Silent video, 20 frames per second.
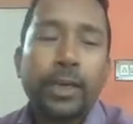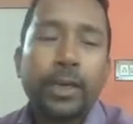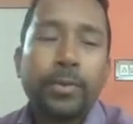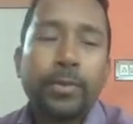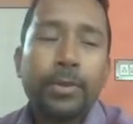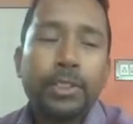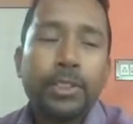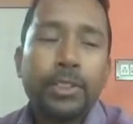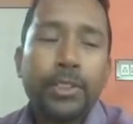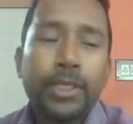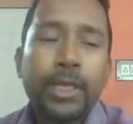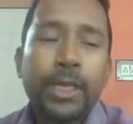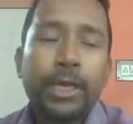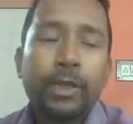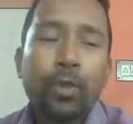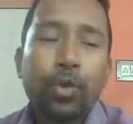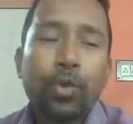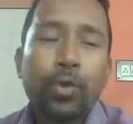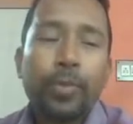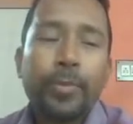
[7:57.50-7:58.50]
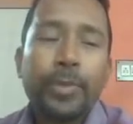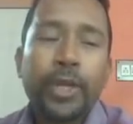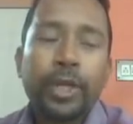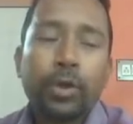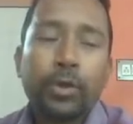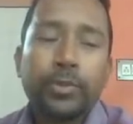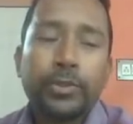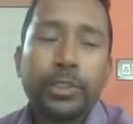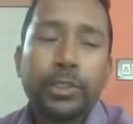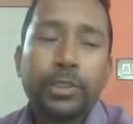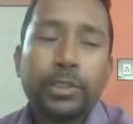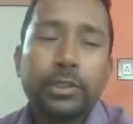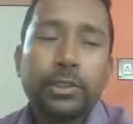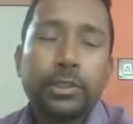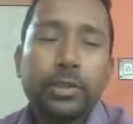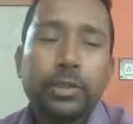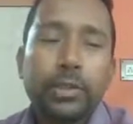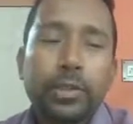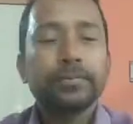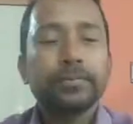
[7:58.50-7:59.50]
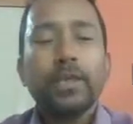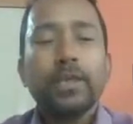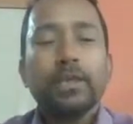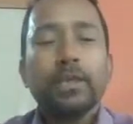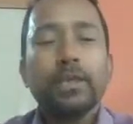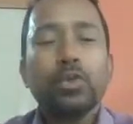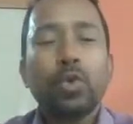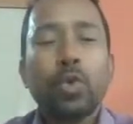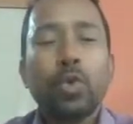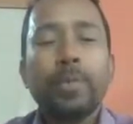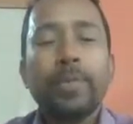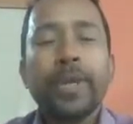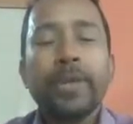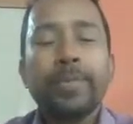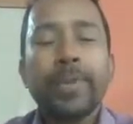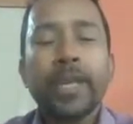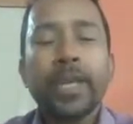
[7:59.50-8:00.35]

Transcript: select Open option. This Open pane will